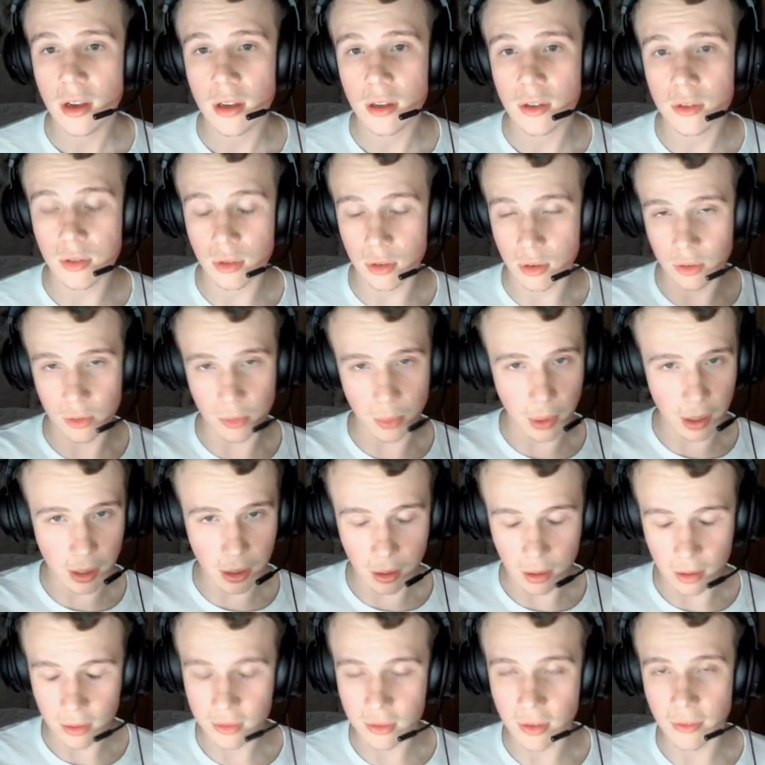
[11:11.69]
as
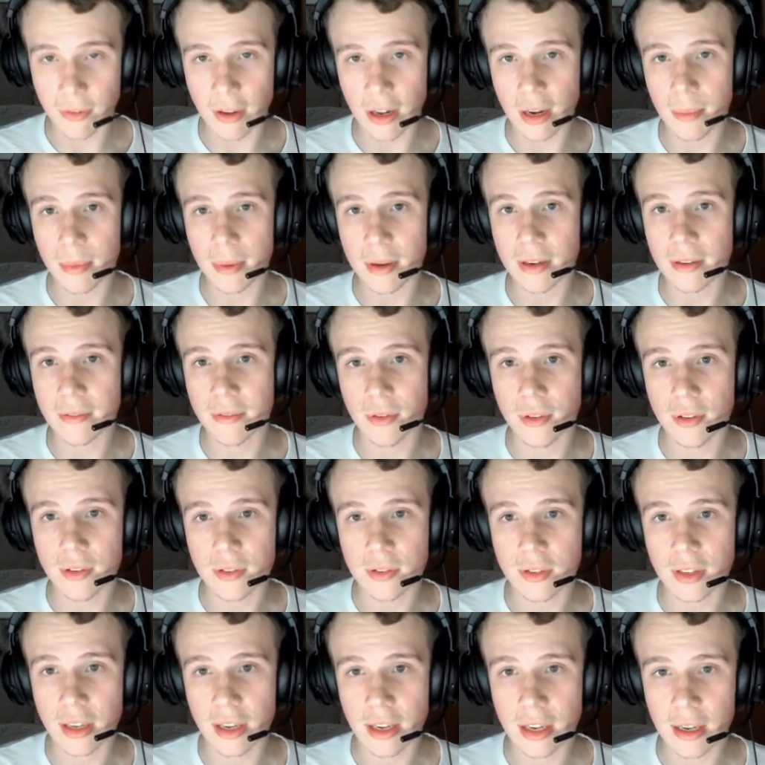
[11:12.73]
well as developing for this
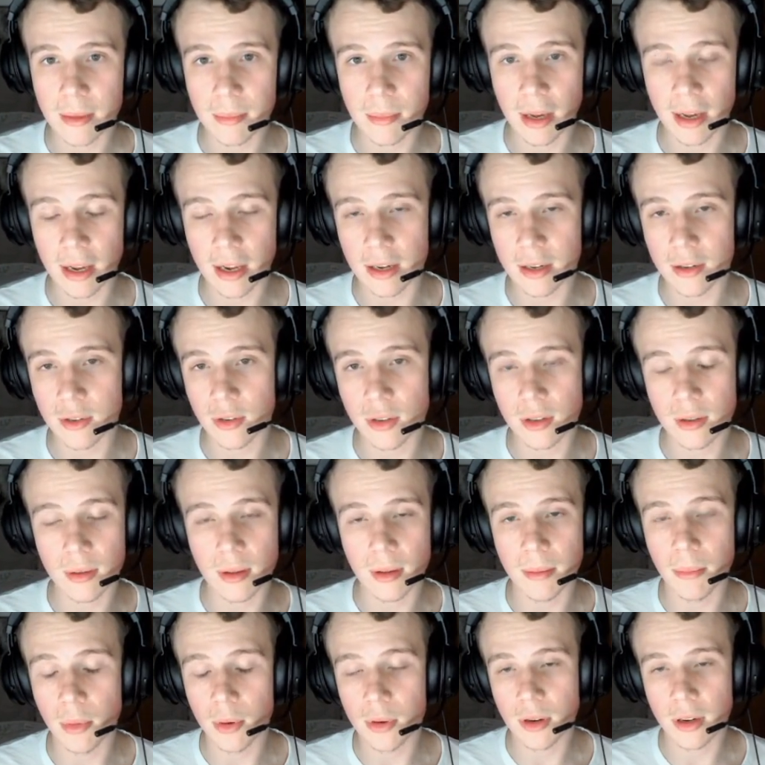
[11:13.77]
game and doing
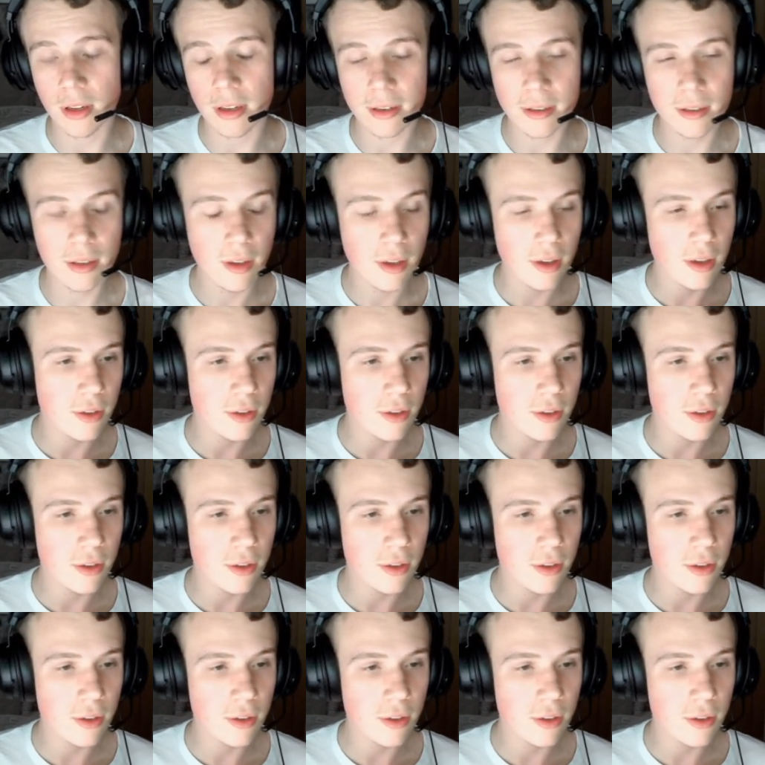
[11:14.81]
the modelling